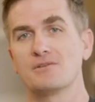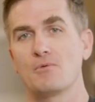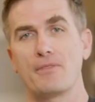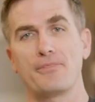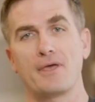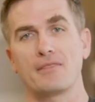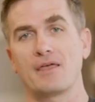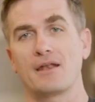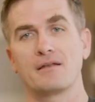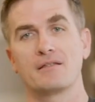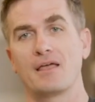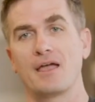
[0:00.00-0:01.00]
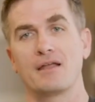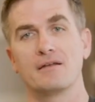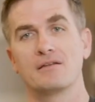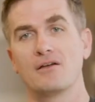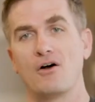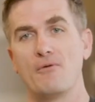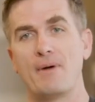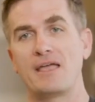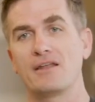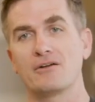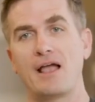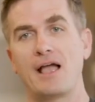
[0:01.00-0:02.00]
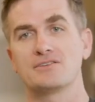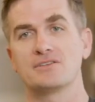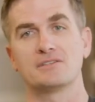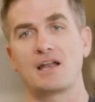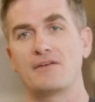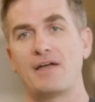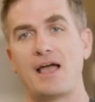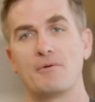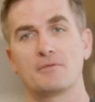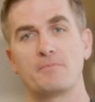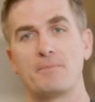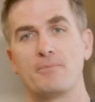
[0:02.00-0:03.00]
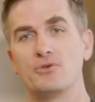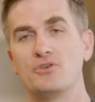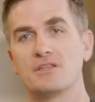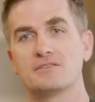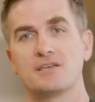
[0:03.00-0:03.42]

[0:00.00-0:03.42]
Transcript: the one thing that, that all my interactions that I've had with people, you can